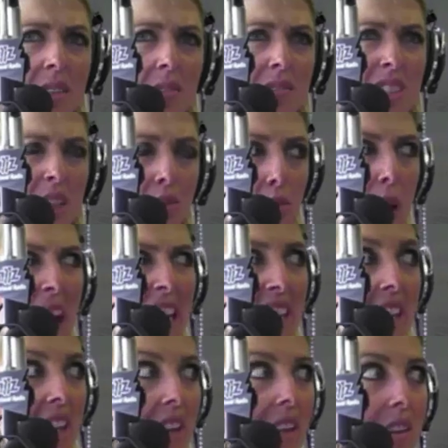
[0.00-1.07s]
he did
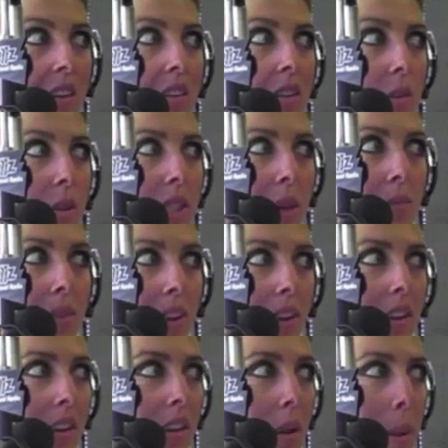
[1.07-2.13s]
rallying. Yeah, yeah.
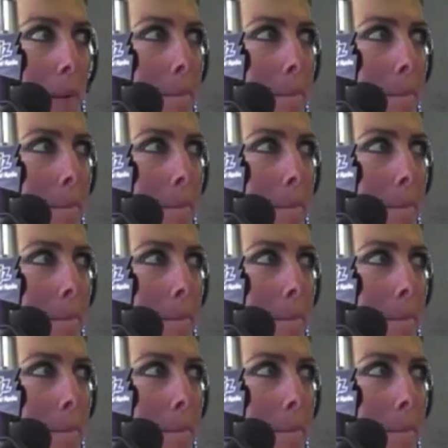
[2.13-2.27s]
something.